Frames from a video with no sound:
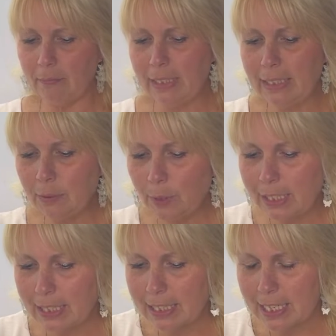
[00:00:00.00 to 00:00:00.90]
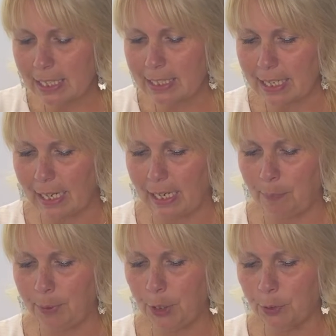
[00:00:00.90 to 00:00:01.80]
Anyway, this is a
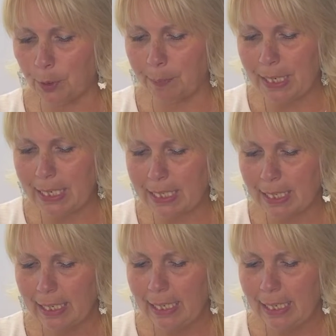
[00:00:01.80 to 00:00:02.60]
pewter piece.